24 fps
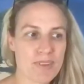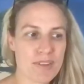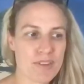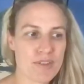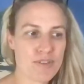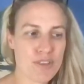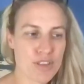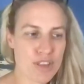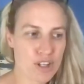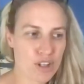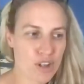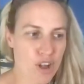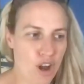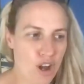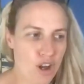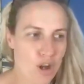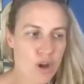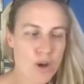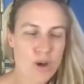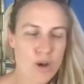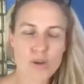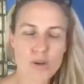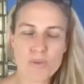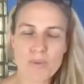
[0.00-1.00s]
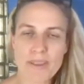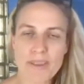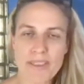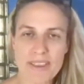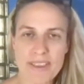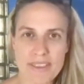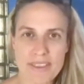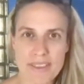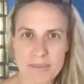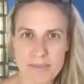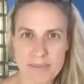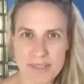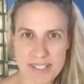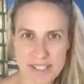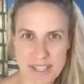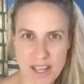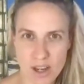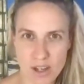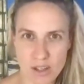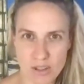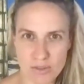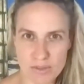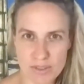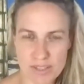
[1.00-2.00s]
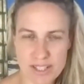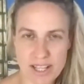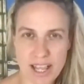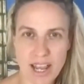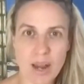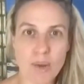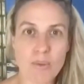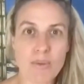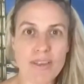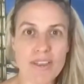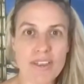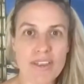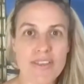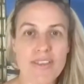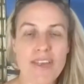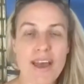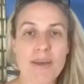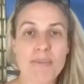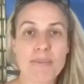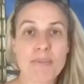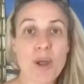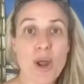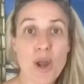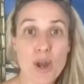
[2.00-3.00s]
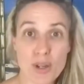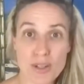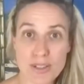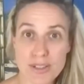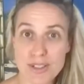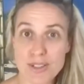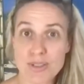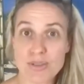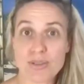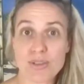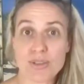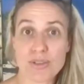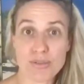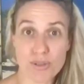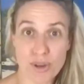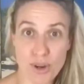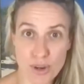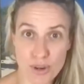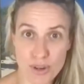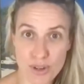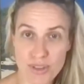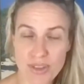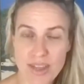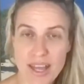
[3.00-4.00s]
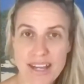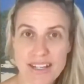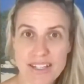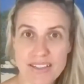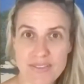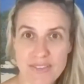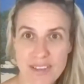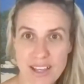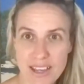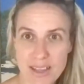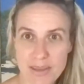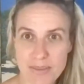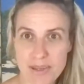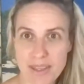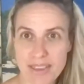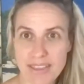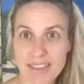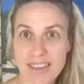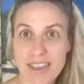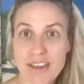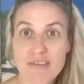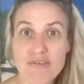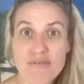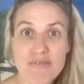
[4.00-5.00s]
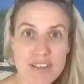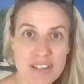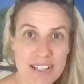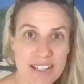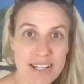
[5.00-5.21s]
for the long haul within themselves, like within that personal growth and development. They really